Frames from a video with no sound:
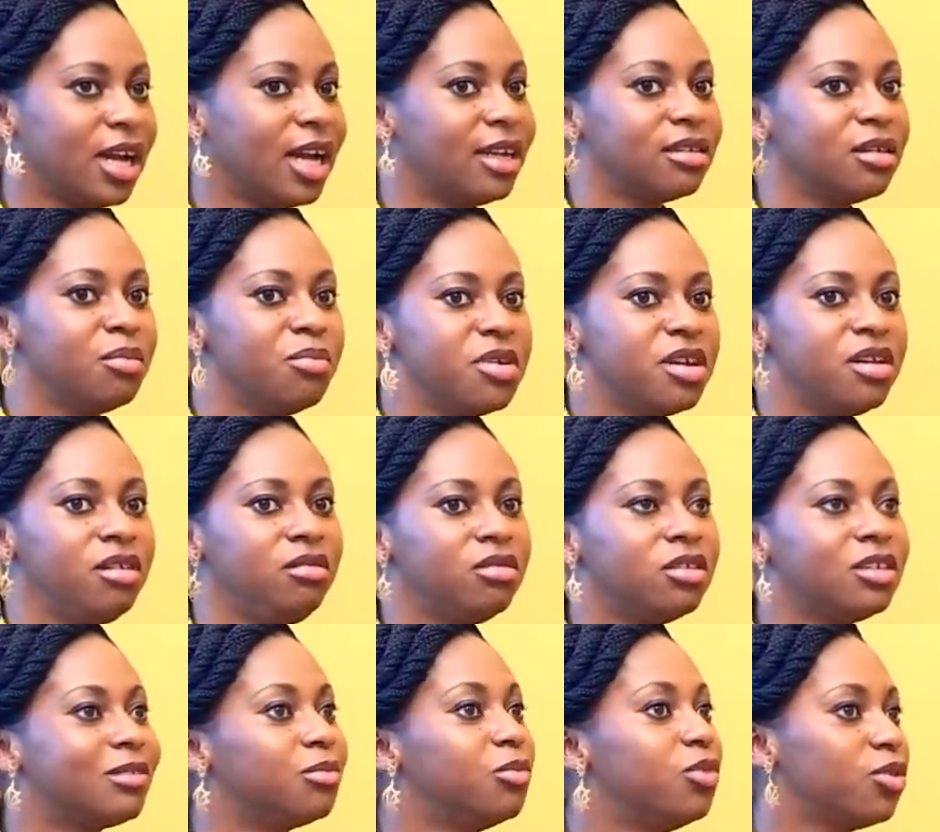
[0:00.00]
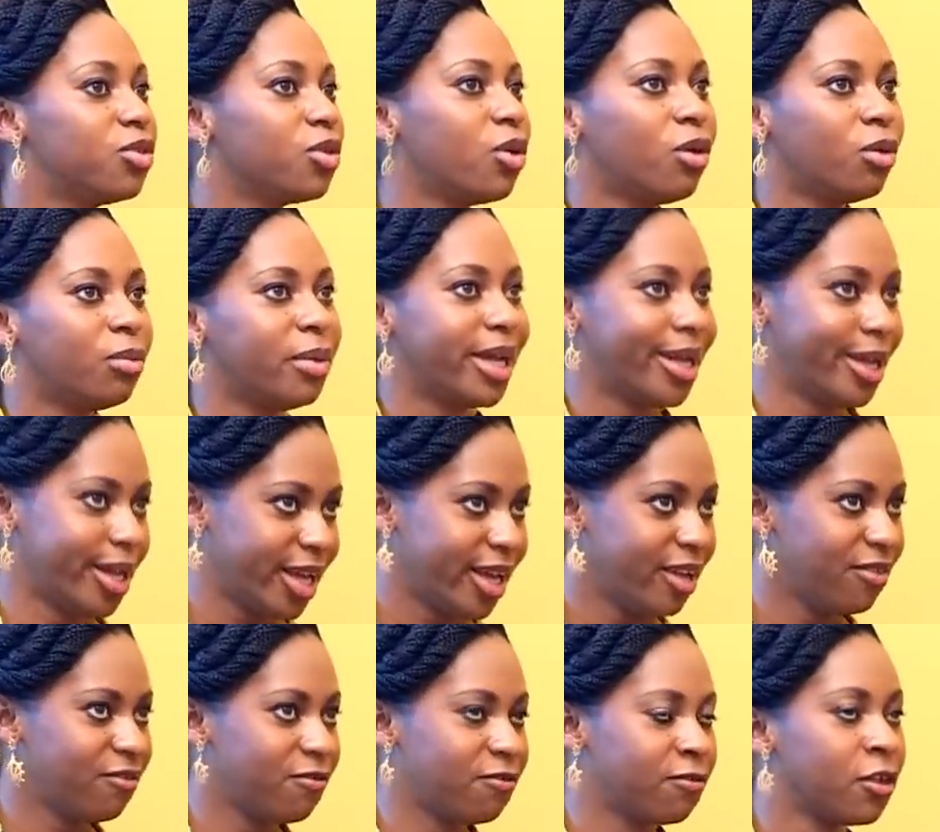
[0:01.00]
It hasn't been smooth all my
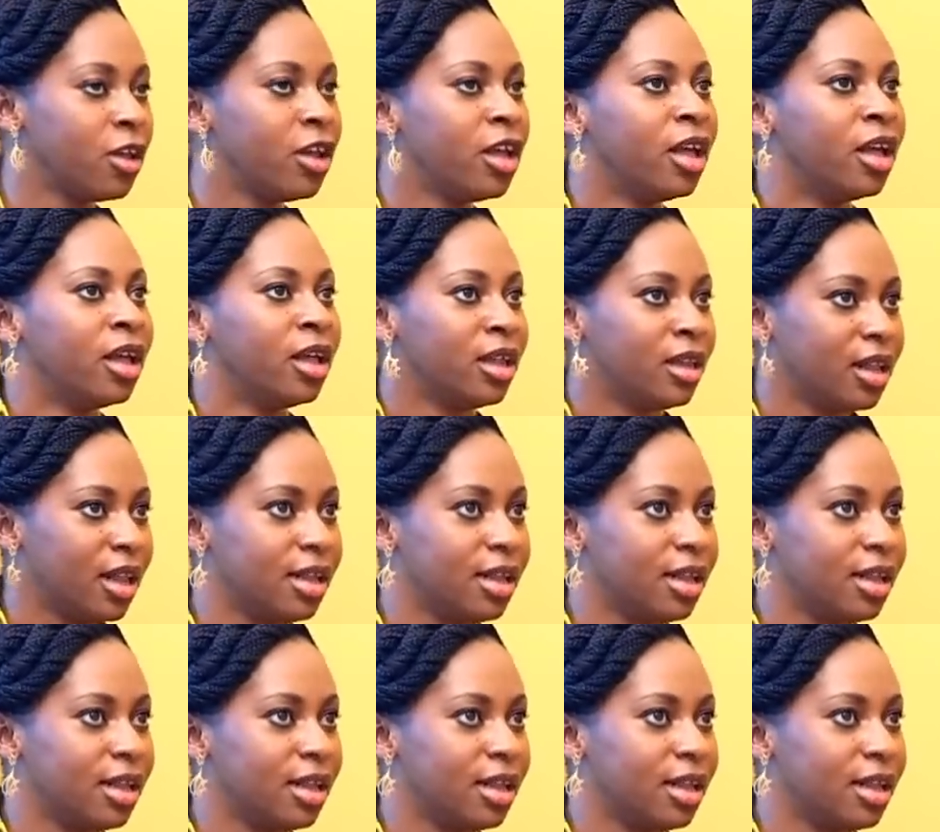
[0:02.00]
life. Absolutely.